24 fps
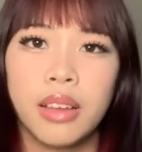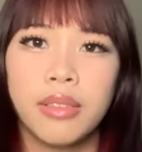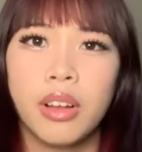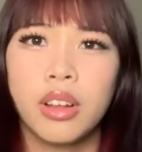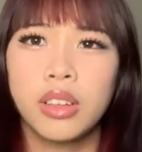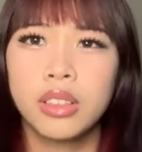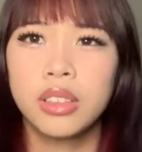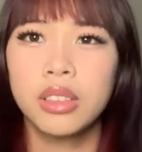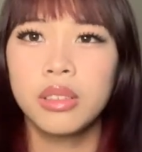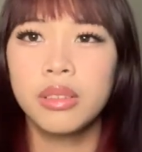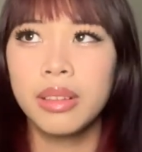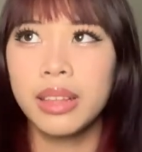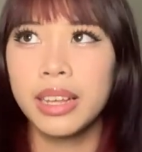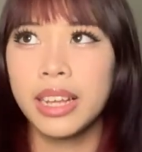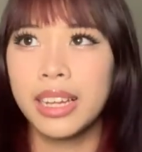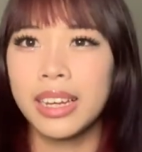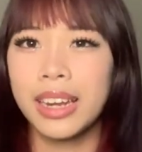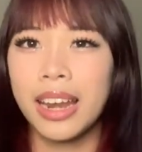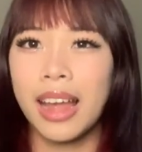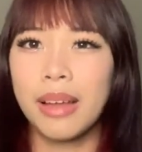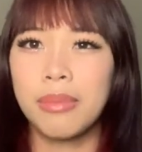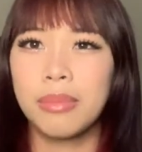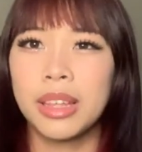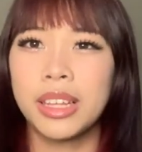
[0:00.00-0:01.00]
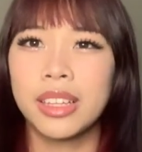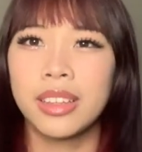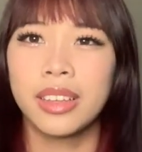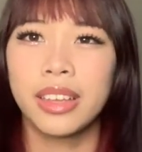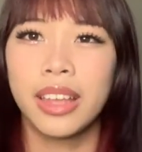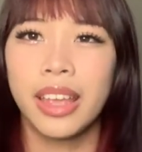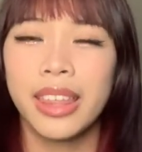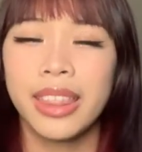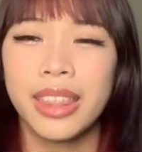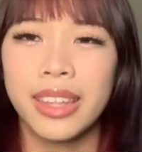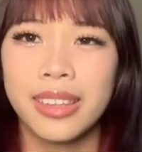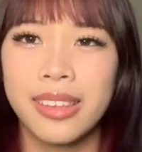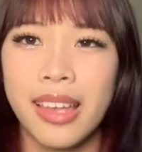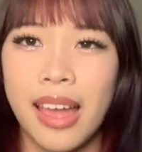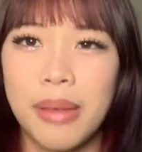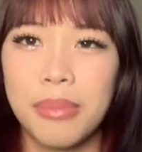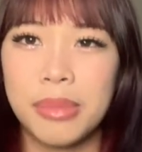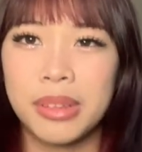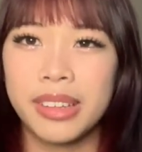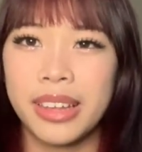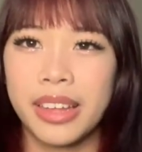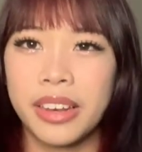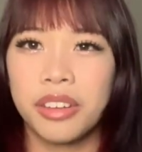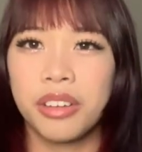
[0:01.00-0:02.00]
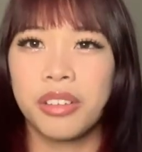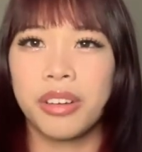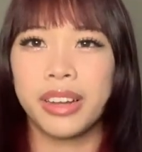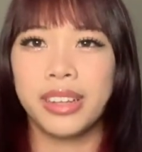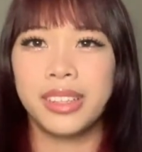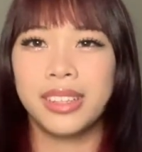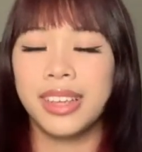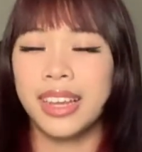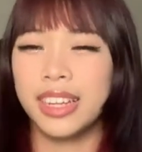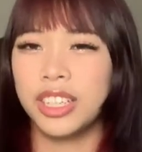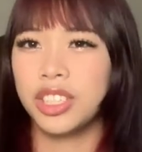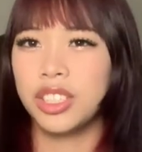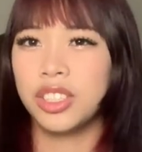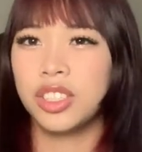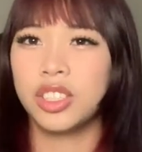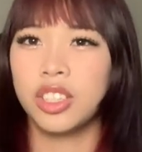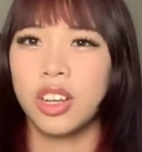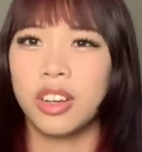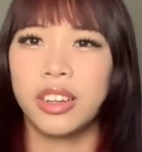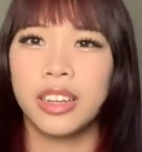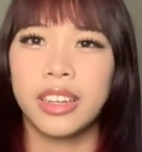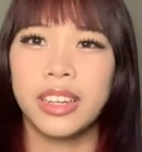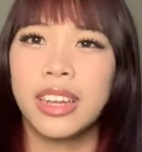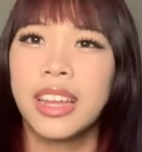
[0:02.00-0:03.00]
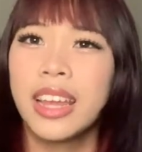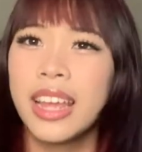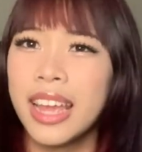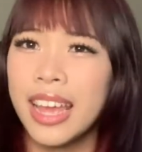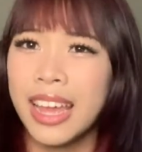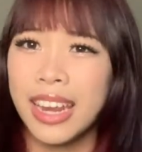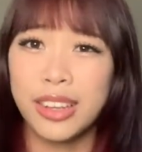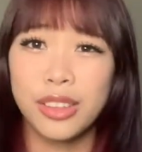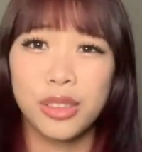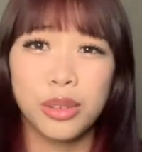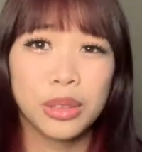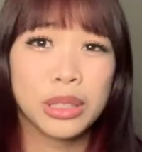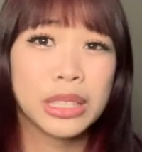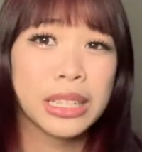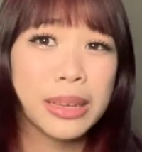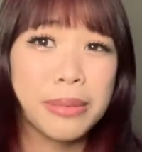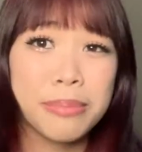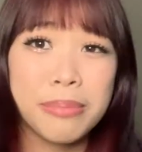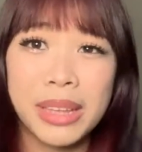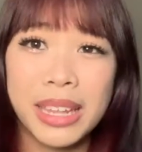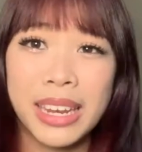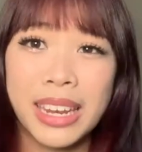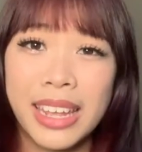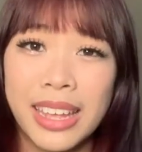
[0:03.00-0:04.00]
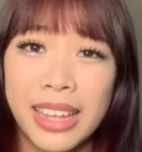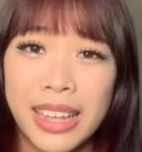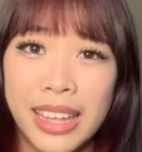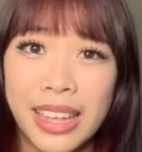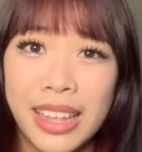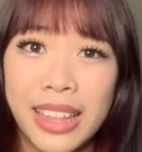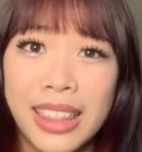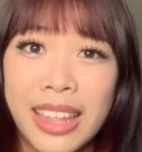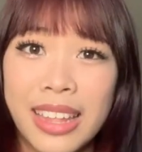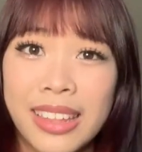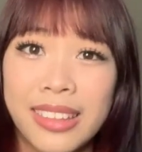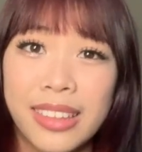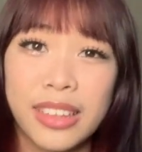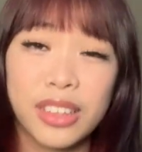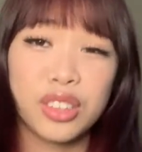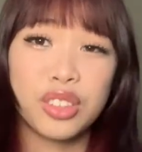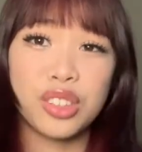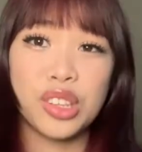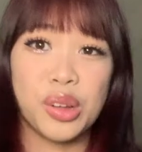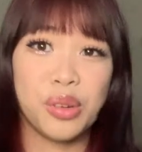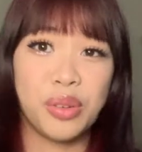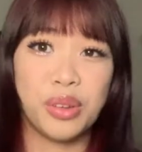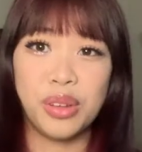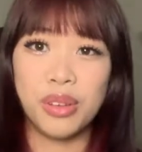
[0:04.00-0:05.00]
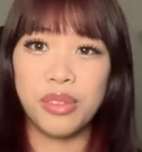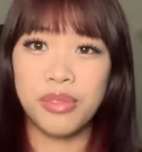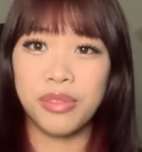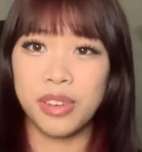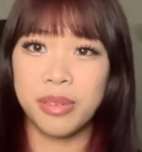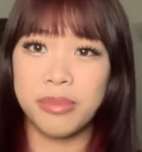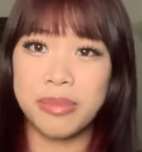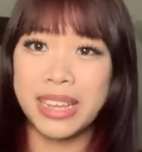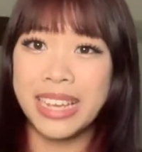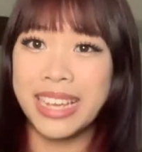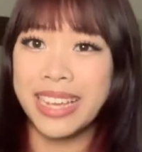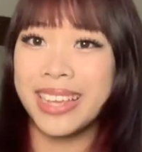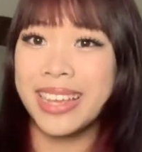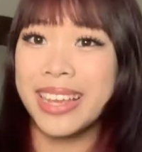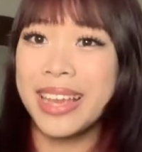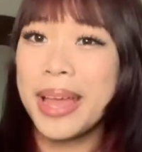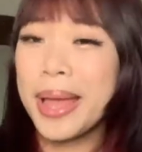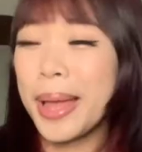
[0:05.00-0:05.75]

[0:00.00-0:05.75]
Also, like I'm like looking at the time. It's kind of crazy. I just started and it's only a minute in. That's like so new for me.